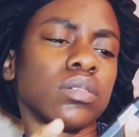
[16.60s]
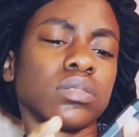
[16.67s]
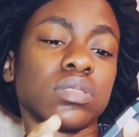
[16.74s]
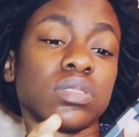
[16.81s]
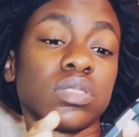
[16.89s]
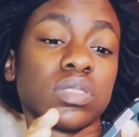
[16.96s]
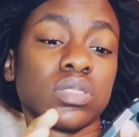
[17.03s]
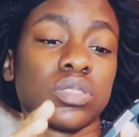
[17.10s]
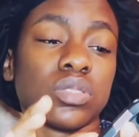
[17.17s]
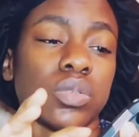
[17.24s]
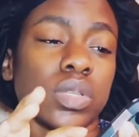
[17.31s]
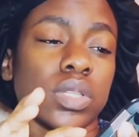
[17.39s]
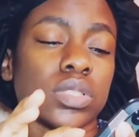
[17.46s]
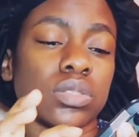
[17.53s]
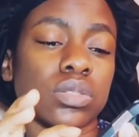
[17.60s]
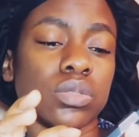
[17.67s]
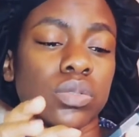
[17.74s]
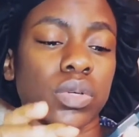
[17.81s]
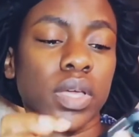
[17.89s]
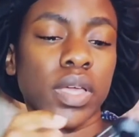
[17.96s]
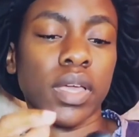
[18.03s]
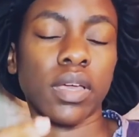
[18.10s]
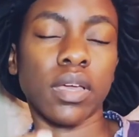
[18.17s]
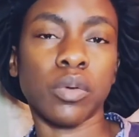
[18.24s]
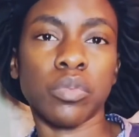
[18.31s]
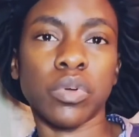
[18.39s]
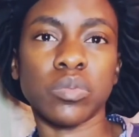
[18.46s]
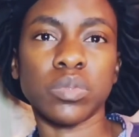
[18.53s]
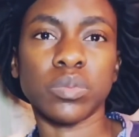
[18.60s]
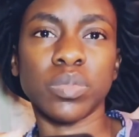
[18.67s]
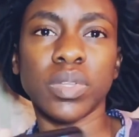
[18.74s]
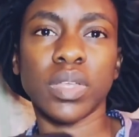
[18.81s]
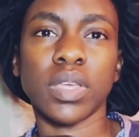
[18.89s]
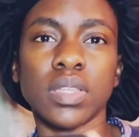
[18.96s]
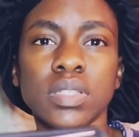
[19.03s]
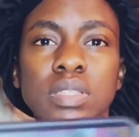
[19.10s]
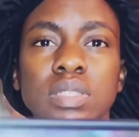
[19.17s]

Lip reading: 6:22 a.m. I've been playing this